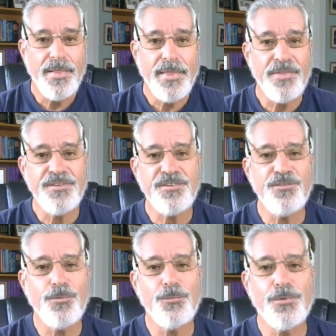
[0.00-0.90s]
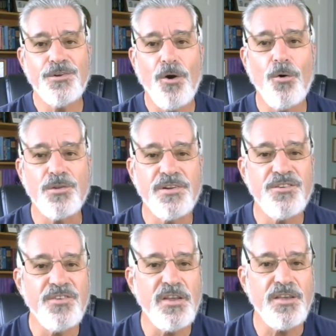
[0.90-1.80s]
Now, this is what we're told in
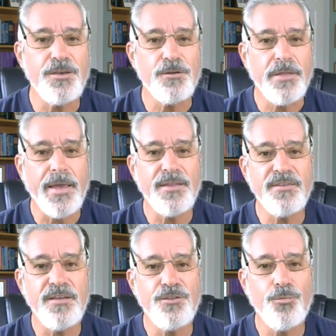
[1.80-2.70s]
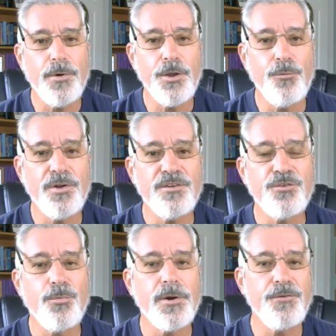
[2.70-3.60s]
Ezekiel eighteen, twenty-one to
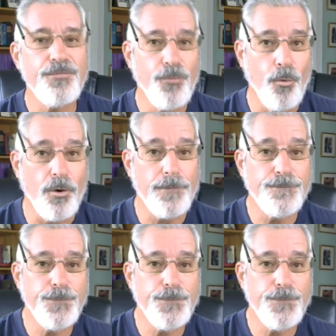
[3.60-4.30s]
twenty-four.